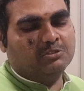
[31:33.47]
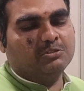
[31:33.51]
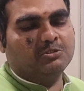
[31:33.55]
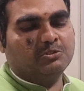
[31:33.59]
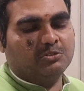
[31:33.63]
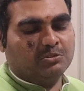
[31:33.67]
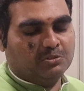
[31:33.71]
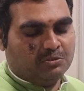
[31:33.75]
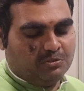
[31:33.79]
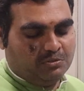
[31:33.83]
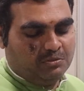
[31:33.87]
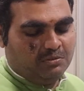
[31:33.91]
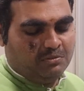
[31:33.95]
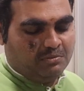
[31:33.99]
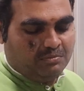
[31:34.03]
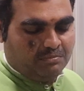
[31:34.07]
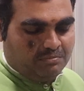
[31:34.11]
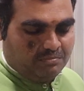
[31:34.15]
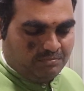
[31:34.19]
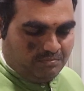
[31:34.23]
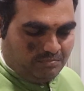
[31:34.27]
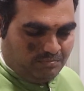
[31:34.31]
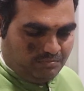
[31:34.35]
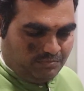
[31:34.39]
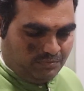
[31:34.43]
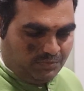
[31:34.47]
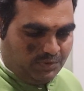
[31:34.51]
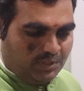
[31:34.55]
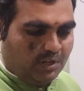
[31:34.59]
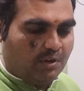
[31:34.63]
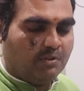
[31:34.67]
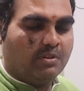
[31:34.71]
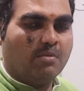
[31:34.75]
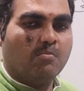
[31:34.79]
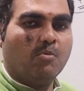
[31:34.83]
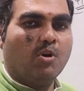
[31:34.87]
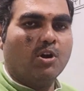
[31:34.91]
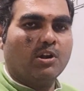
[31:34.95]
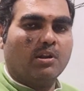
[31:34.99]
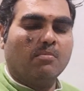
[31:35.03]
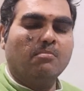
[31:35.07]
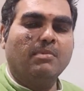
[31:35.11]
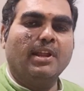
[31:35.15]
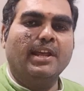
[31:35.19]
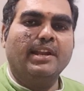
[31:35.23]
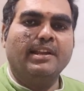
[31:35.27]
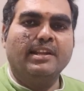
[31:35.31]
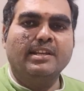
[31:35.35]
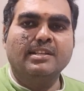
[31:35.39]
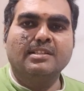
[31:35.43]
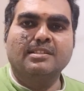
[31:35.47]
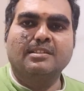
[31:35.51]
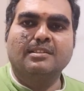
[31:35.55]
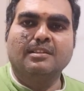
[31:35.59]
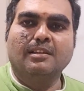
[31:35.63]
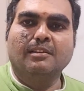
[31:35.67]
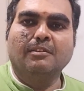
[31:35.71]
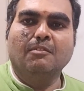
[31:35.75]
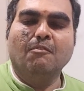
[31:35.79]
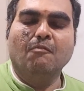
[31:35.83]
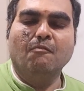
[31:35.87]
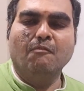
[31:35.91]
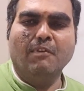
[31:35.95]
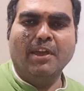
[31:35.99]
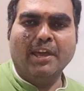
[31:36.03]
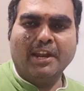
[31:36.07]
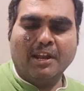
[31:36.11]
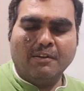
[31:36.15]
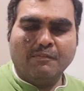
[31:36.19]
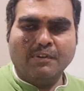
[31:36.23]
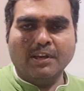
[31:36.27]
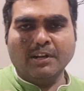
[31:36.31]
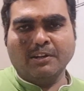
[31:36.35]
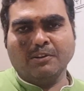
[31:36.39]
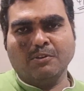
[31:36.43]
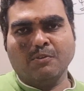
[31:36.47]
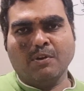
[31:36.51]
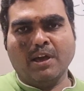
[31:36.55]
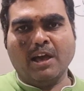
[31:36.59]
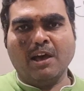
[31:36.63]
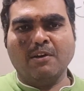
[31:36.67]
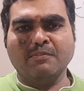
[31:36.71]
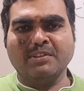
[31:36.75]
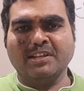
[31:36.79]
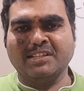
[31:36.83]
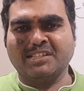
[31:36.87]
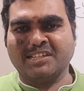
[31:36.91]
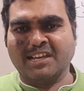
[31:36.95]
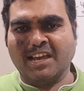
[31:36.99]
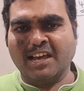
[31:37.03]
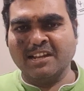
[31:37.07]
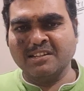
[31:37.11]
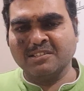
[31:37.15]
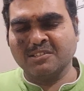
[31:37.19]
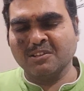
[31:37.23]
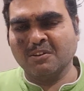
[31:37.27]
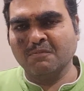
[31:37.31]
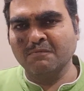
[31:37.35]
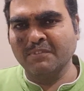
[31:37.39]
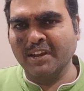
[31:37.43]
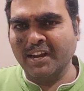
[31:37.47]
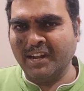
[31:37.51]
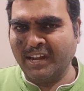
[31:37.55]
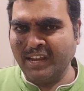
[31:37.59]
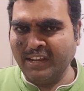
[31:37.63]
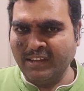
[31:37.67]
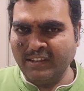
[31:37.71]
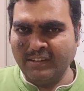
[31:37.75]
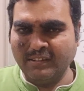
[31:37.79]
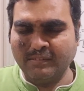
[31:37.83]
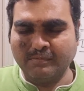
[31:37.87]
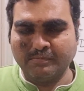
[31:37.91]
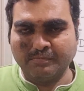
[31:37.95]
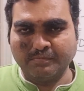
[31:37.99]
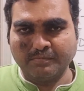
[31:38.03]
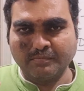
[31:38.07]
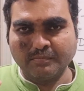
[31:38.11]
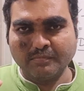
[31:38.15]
So now the bottom line is, wherever you have the chance of getting